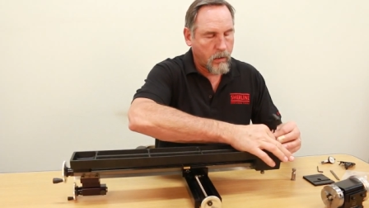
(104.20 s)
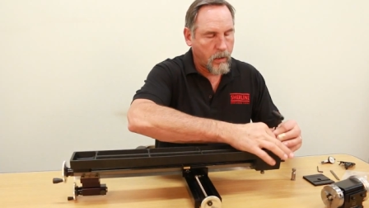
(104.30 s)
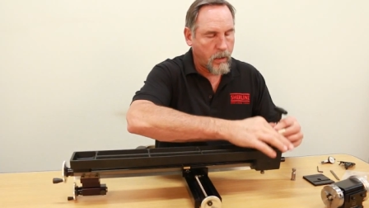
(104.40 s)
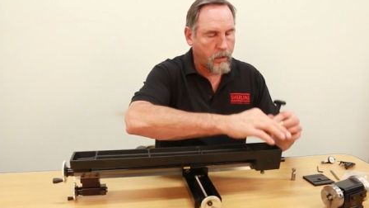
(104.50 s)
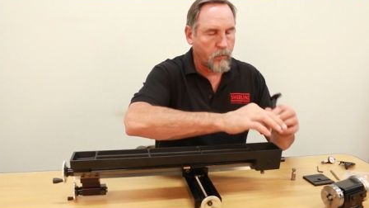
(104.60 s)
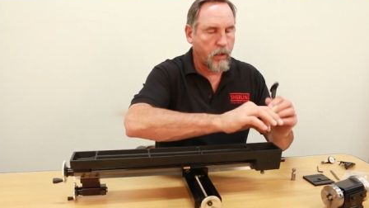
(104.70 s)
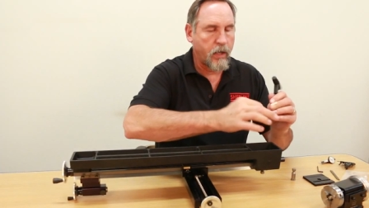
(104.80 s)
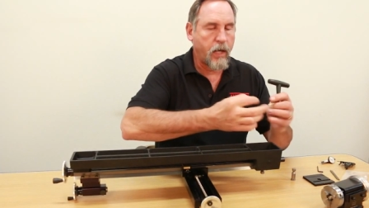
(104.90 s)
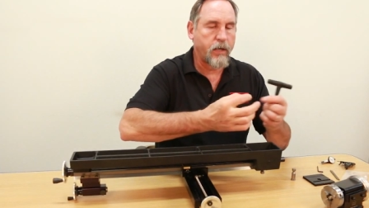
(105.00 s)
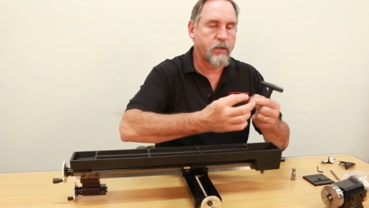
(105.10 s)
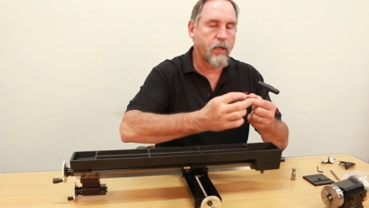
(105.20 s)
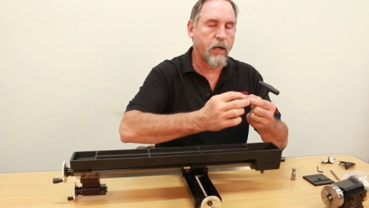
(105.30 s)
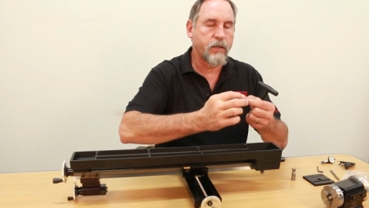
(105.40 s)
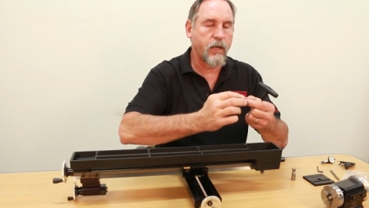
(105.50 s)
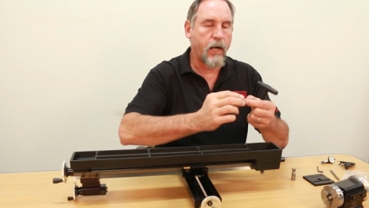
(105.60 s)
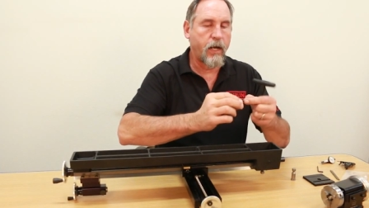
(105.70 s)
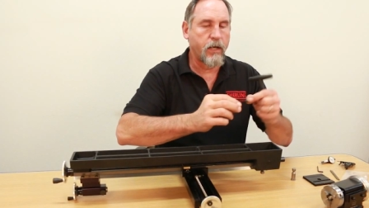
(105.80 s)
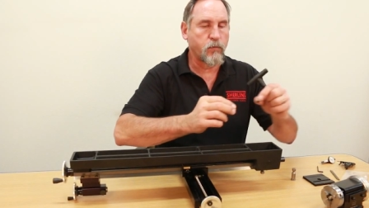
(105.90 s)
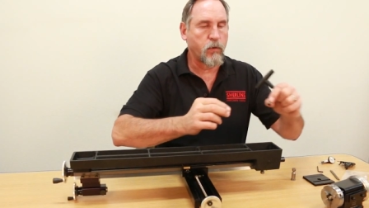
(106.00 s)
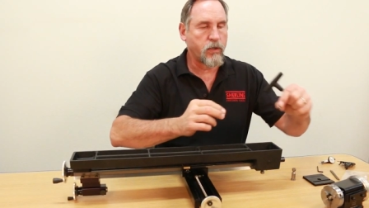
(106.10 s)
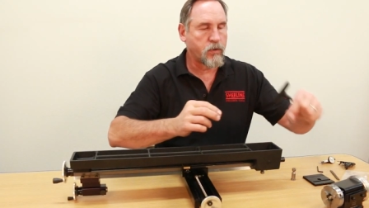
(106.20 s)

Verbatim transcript: Okay, the one on the headstock side has one